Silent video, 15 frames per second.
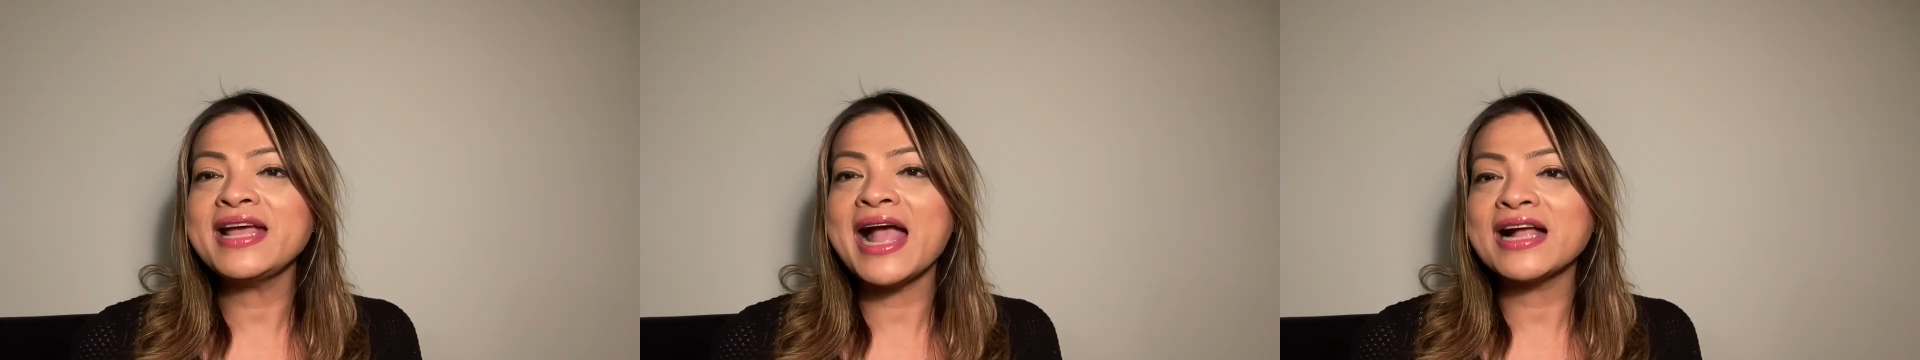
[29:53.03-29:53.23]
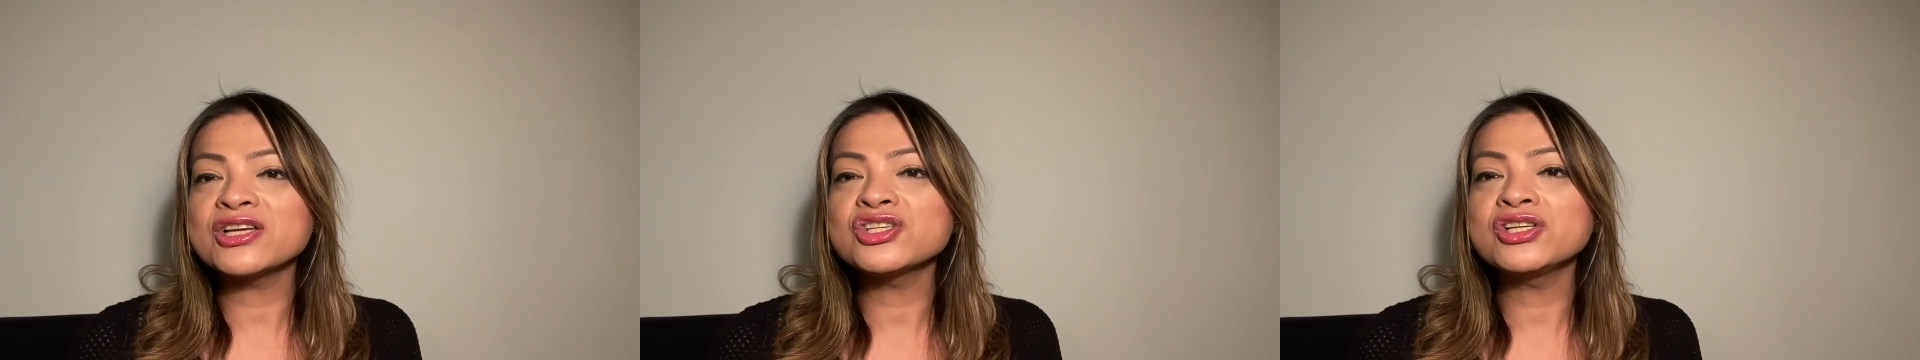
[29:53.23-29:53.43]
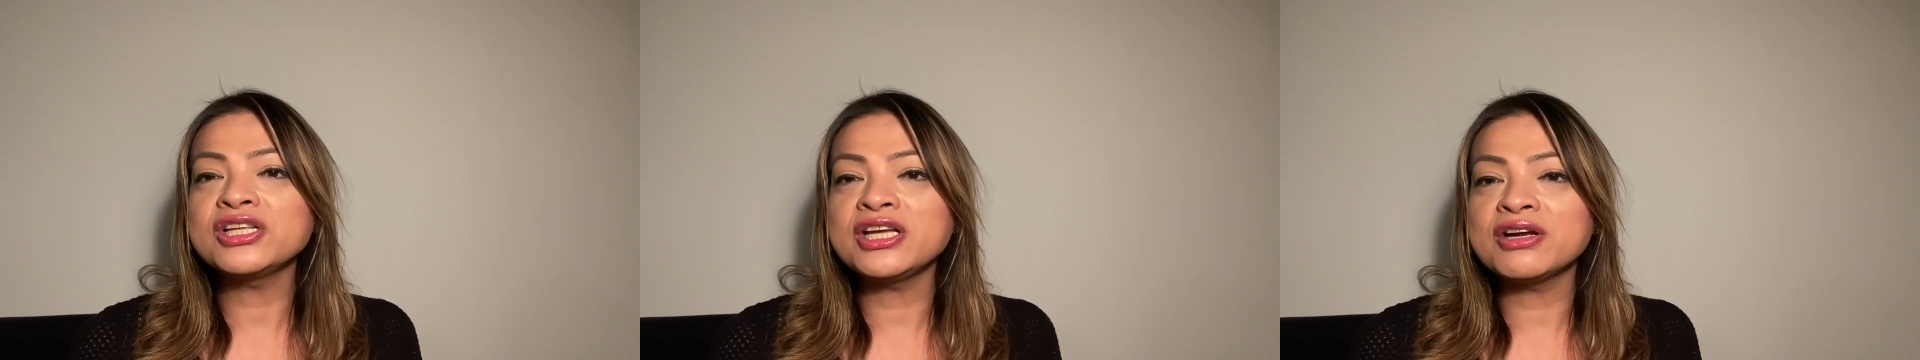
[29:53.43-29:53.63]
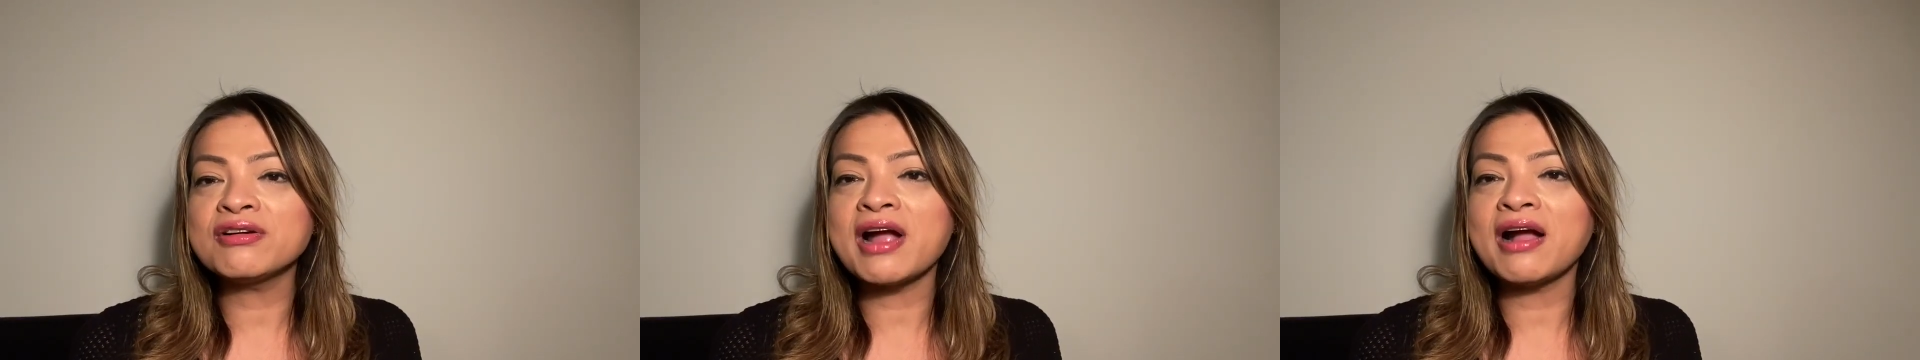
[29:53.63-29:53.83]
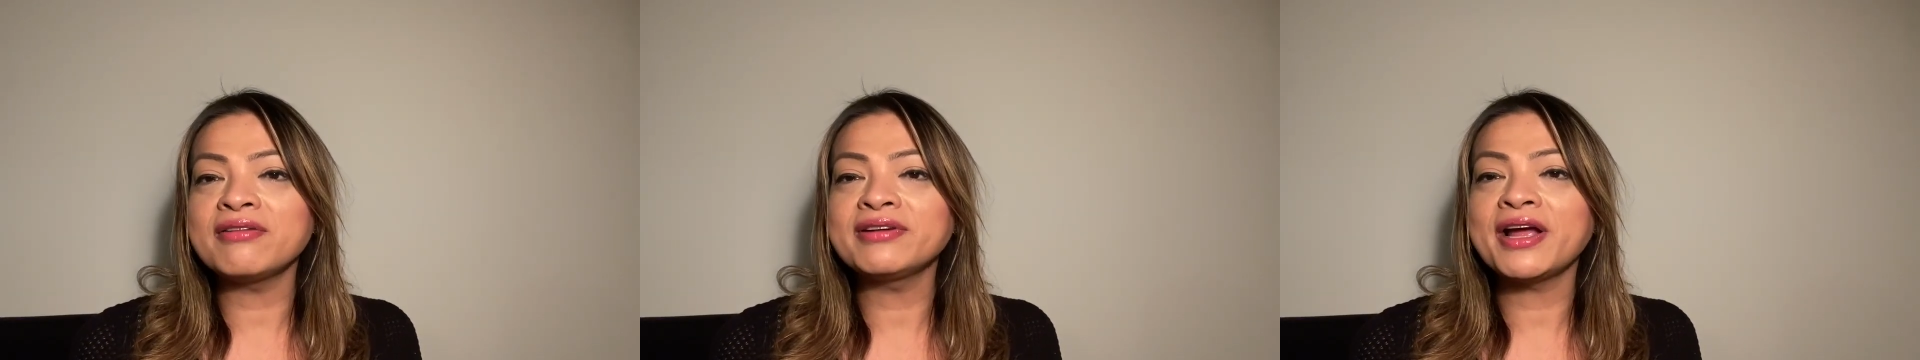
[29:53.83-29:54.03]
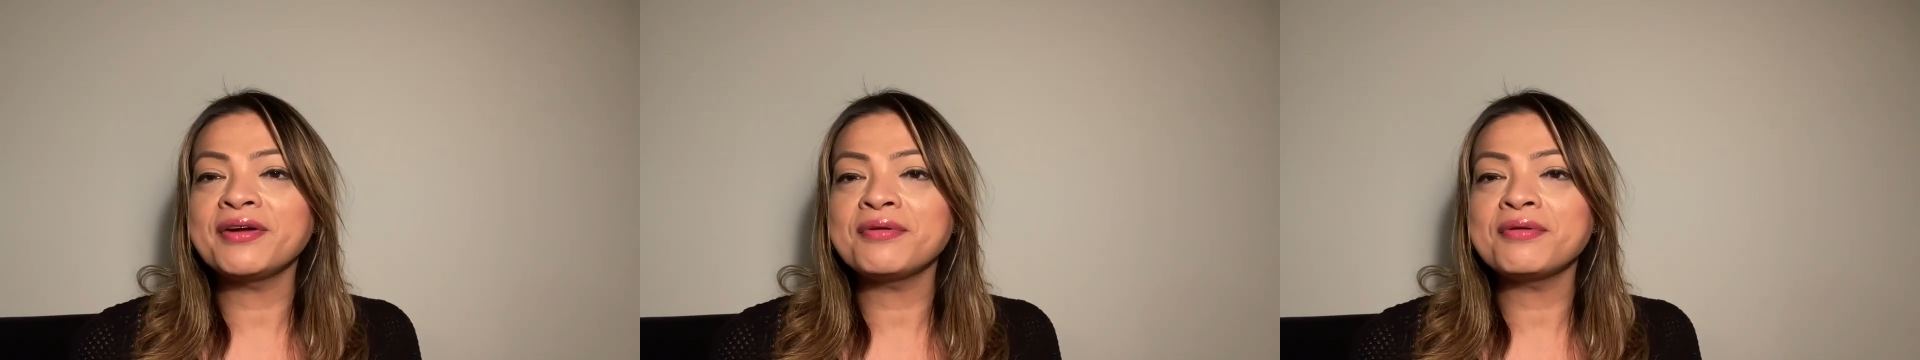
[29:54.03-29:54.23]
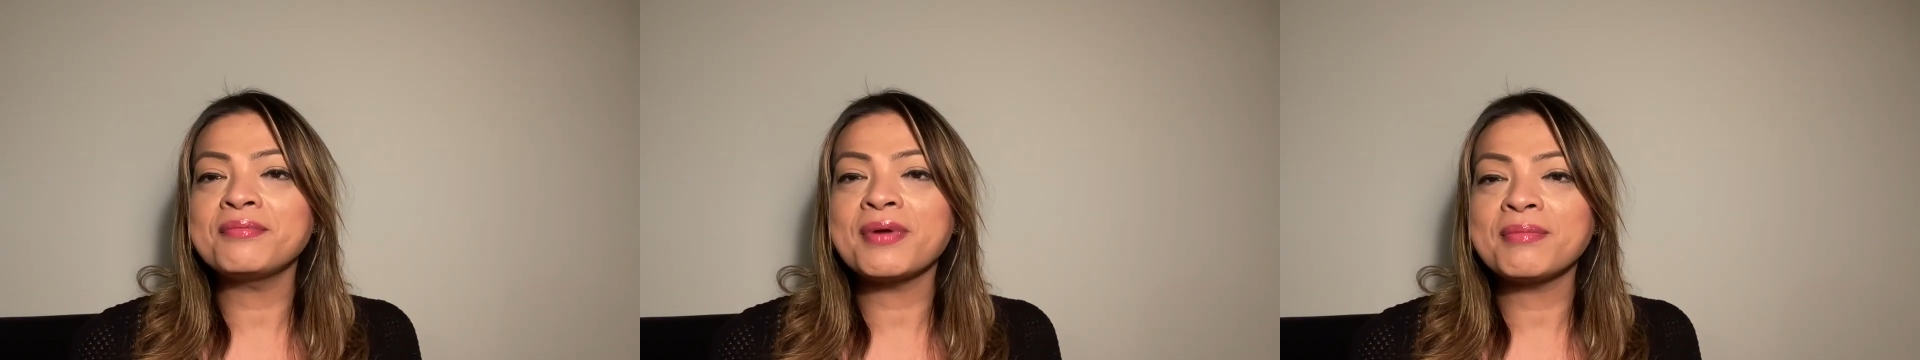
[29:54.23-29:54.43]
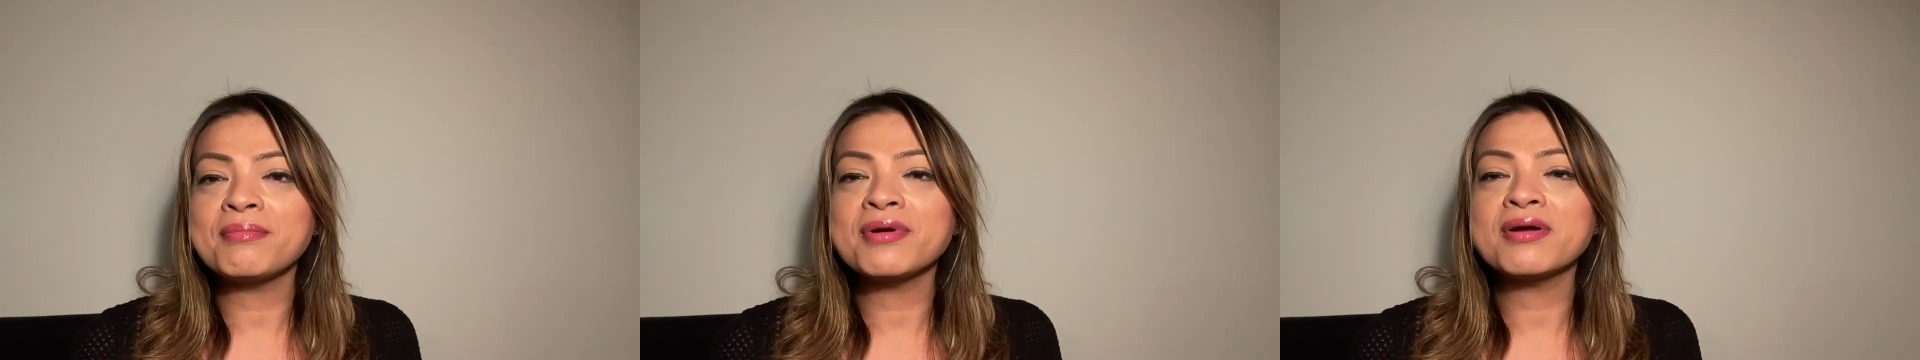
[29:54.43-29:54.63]
actually crown, I
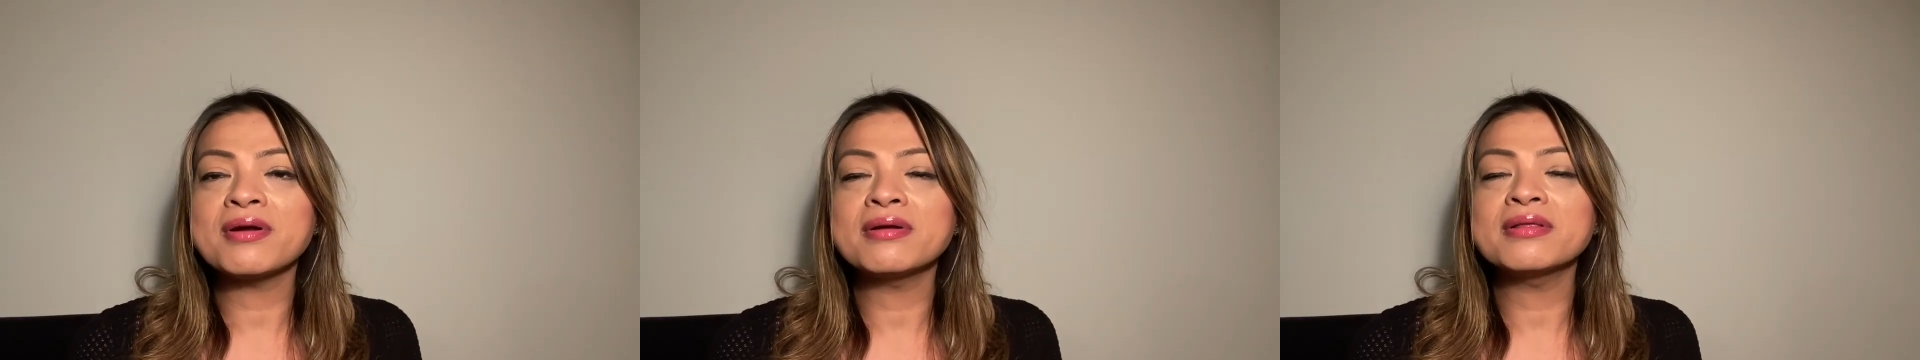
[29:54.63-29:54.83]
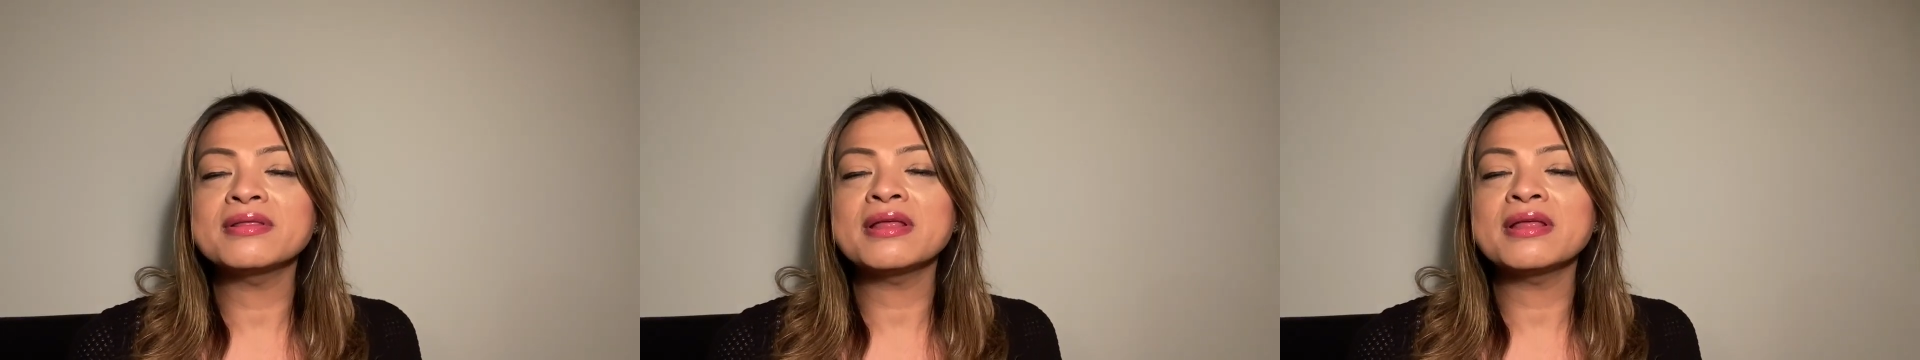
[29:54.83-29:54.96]
remember,